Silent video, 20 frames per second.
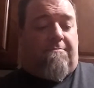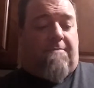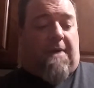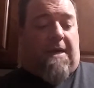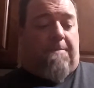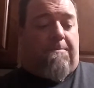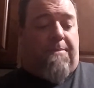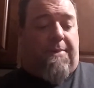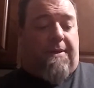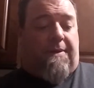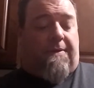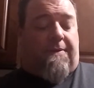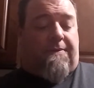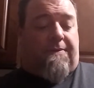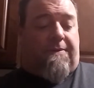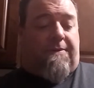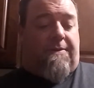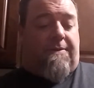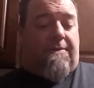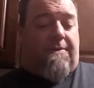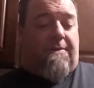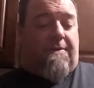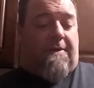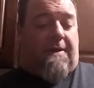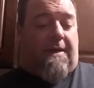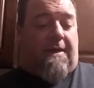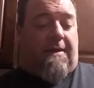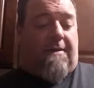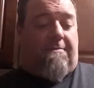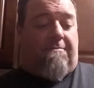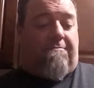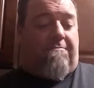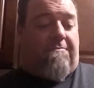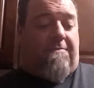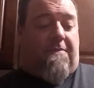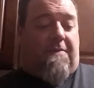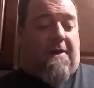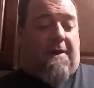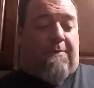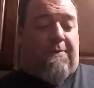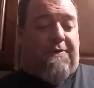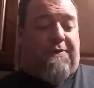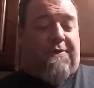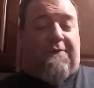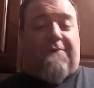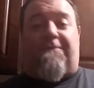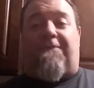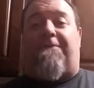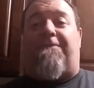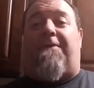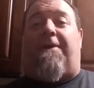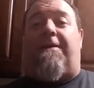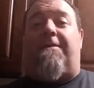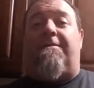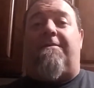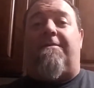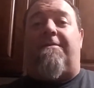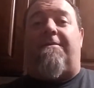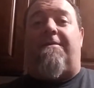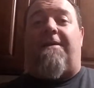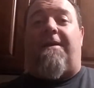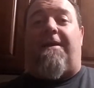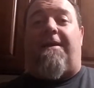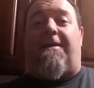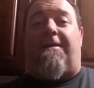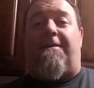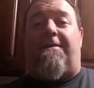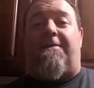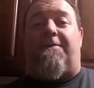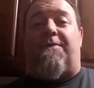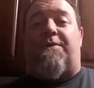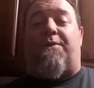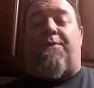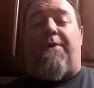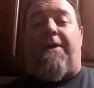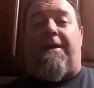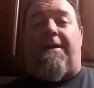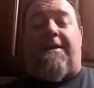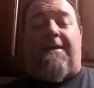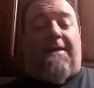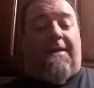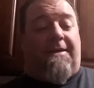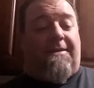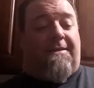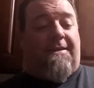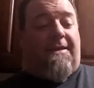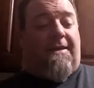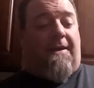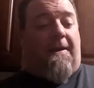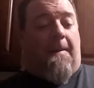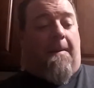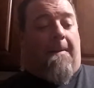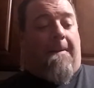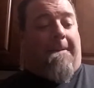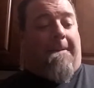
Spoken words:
I built, I thought was just for fun, and it was quick and easy.